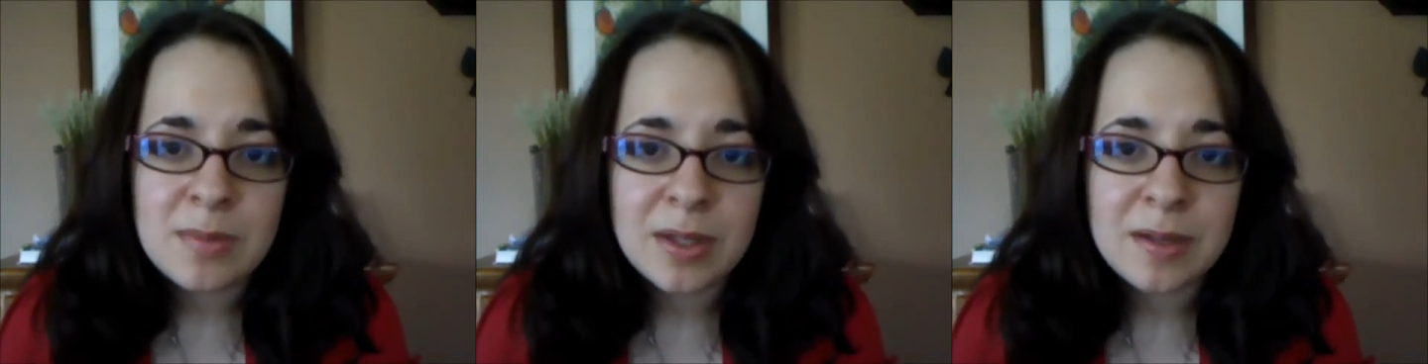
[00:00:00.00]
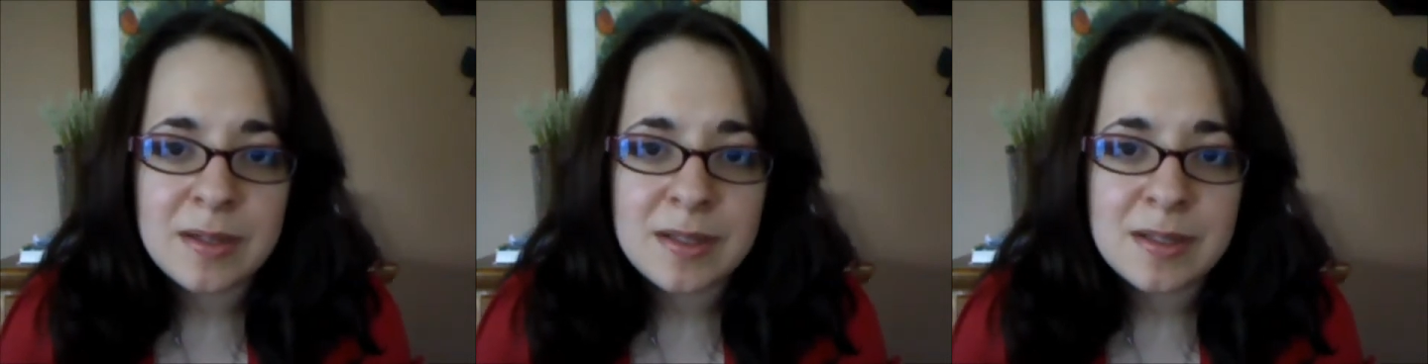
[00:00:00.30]

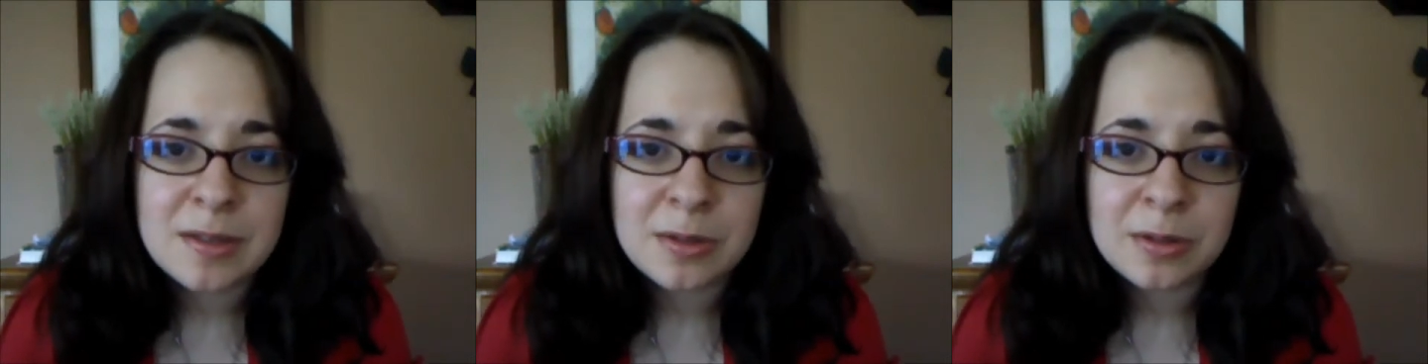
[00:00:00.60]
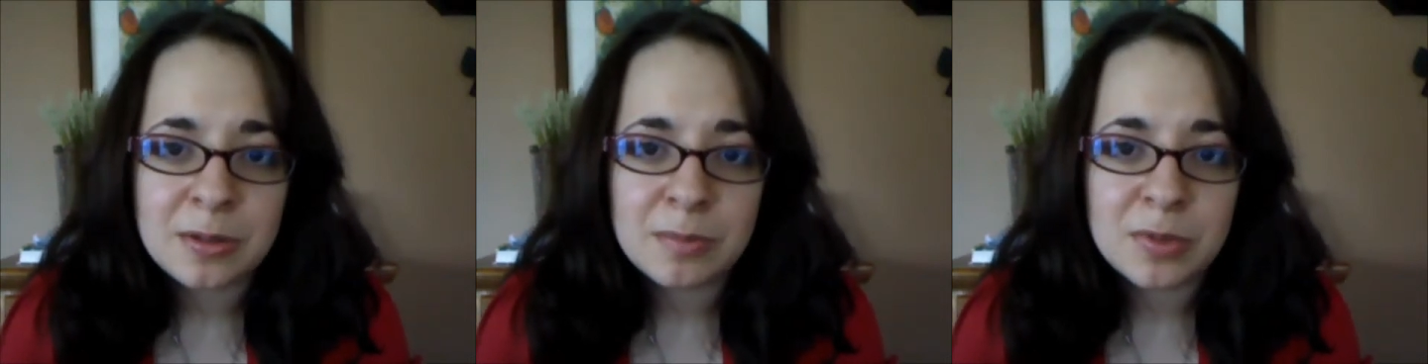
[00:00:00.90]
because
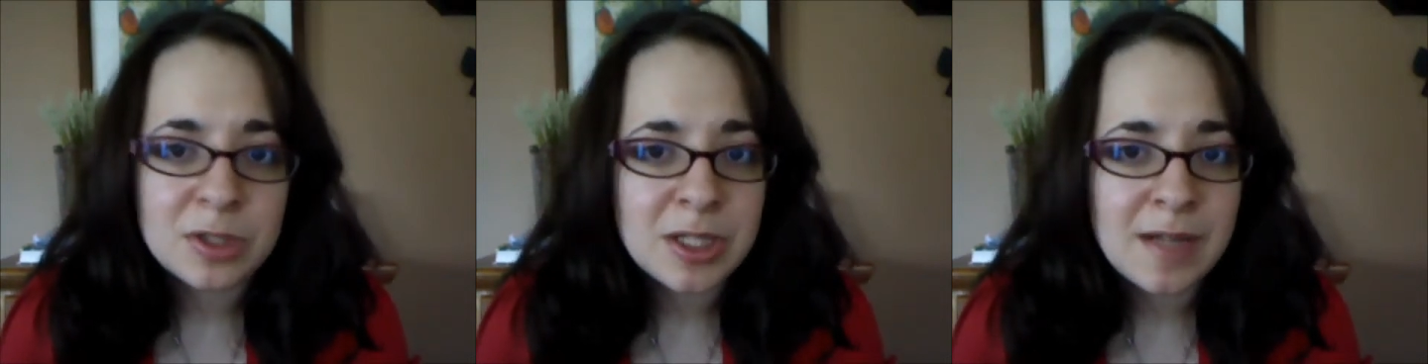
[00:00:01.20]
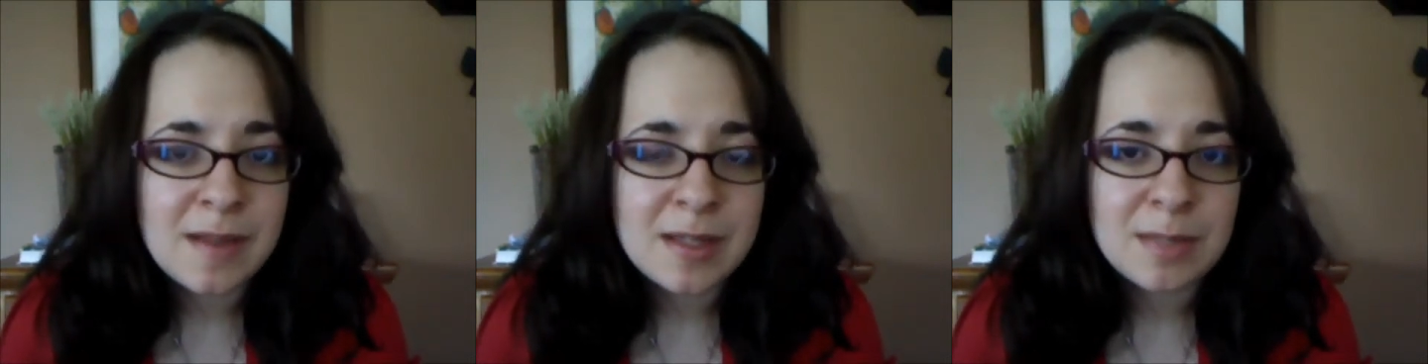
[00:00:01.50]
her book
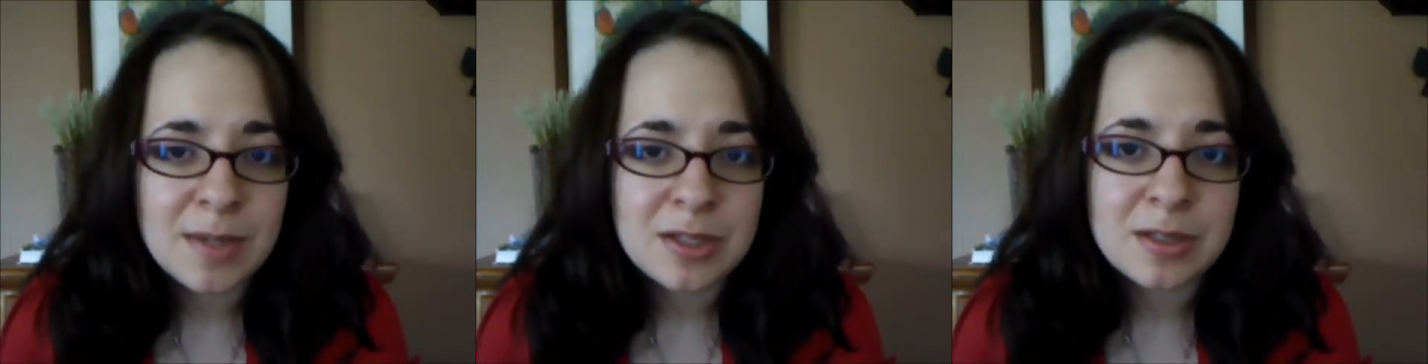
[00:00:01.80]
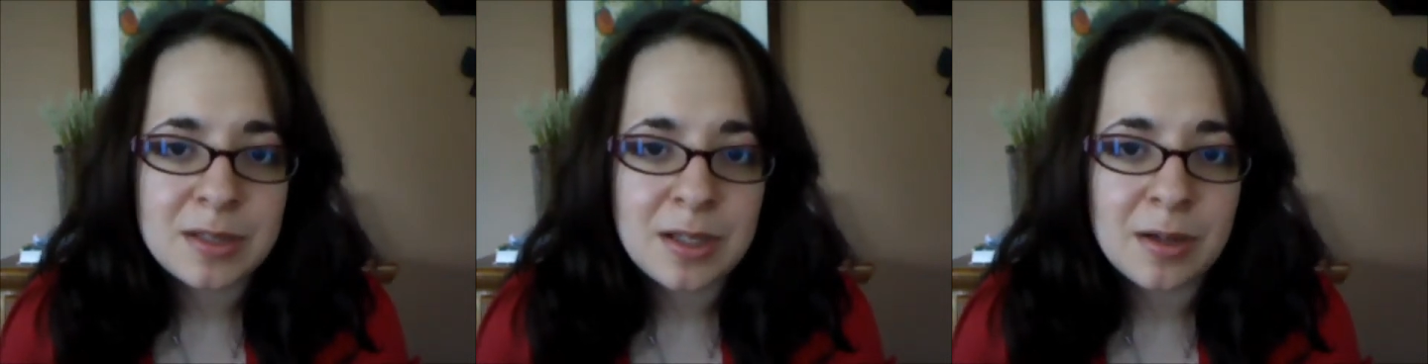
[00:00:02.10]
chats
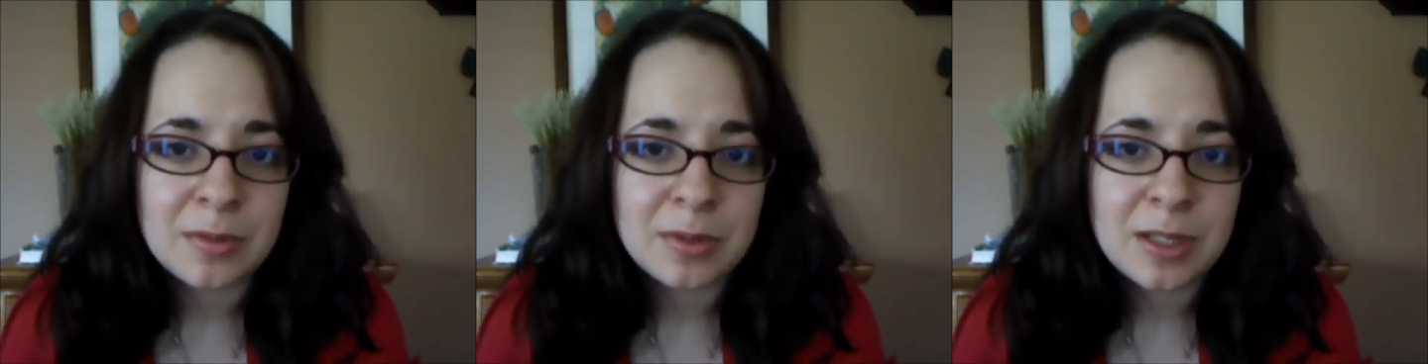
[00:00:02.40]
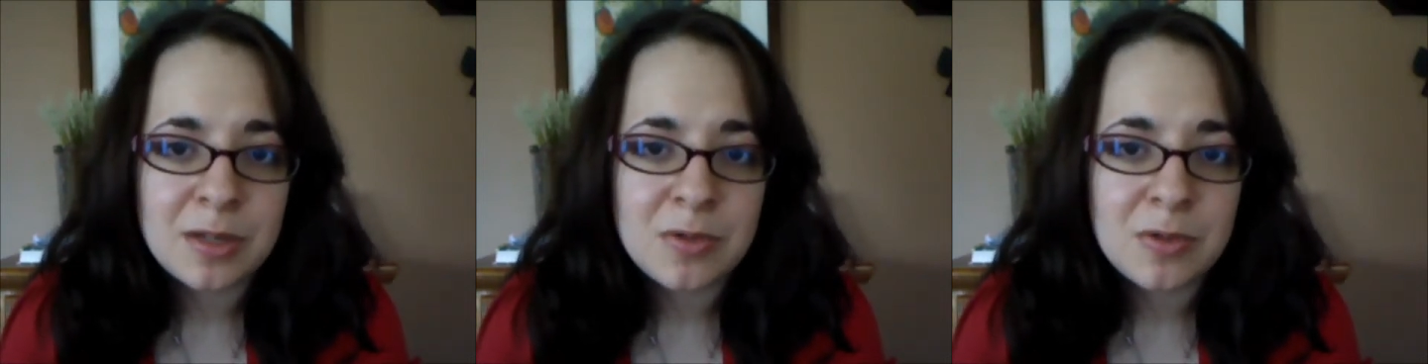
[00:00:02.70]
especially are
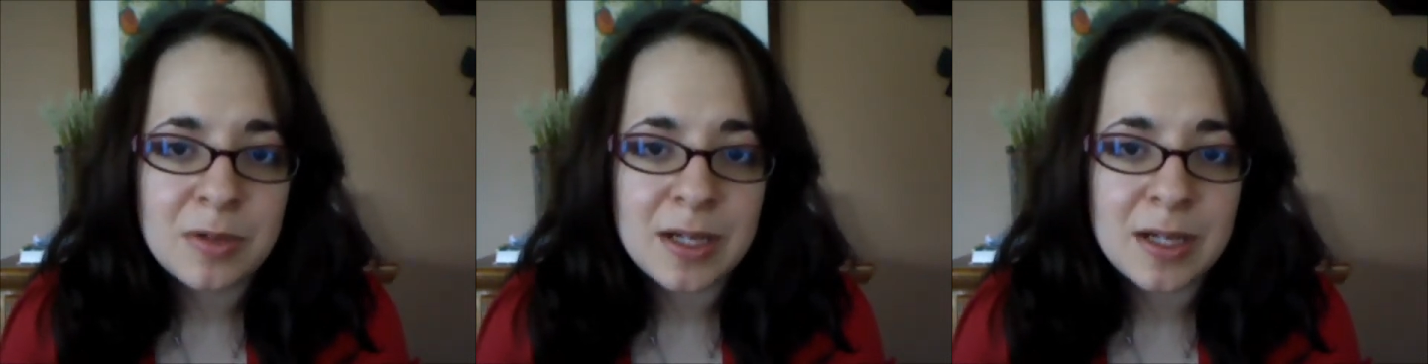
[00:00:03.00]
really cool,